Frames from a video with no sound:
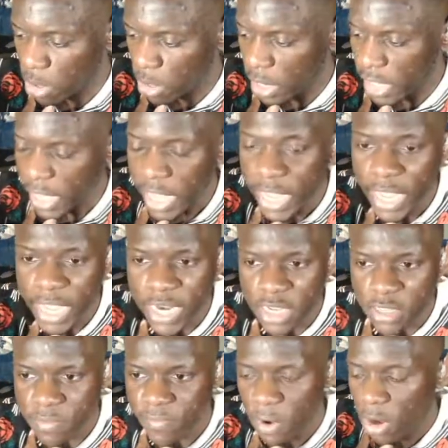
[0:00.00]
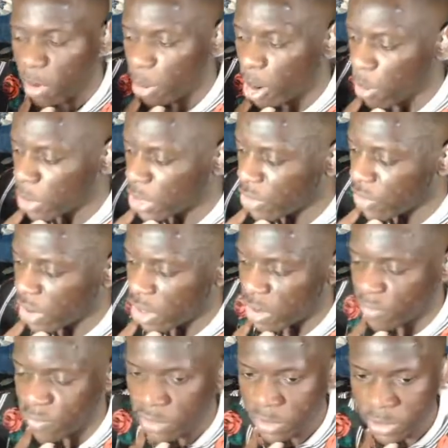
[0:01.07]
like it doesn't fall apart when the creator
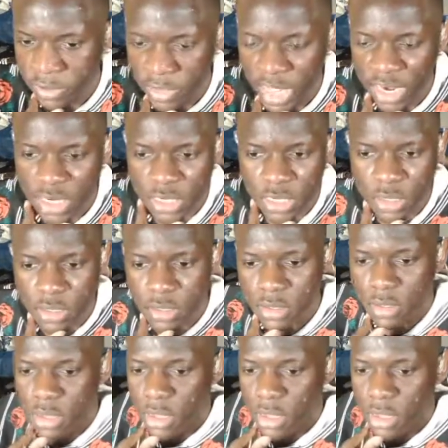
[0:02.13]
vanishes.